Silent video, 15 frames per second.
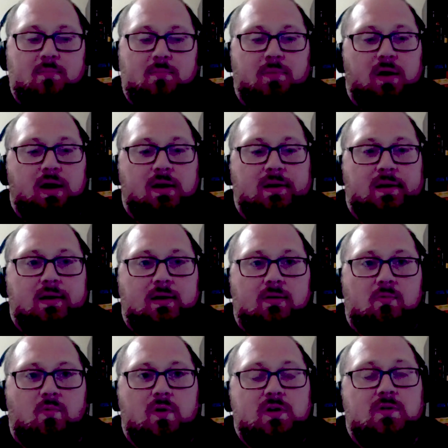But
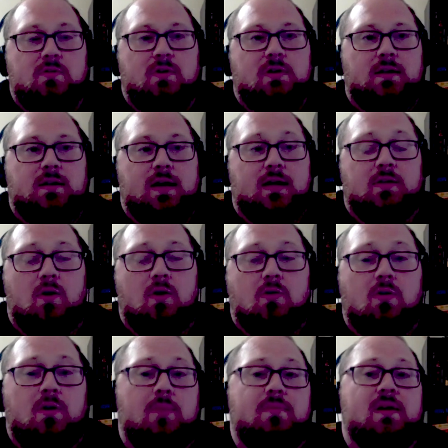when you look at like
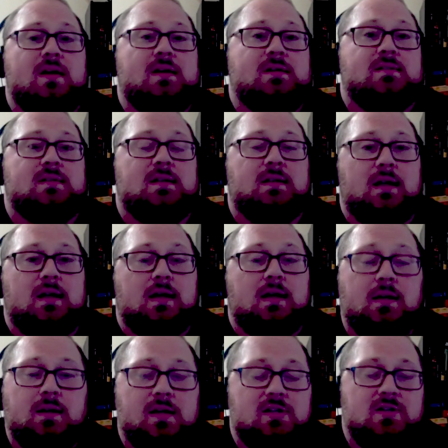local companies and
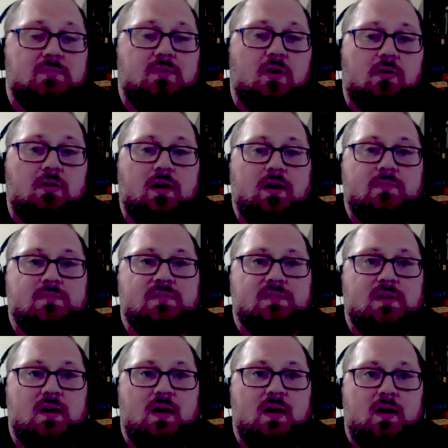collegiate
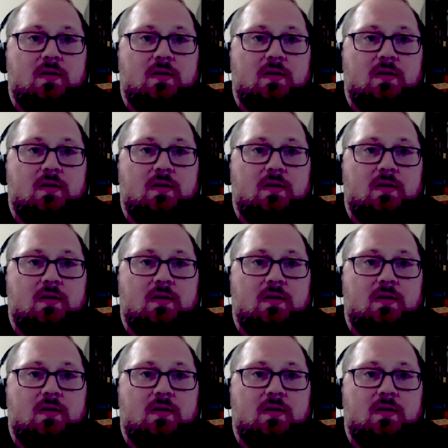programs,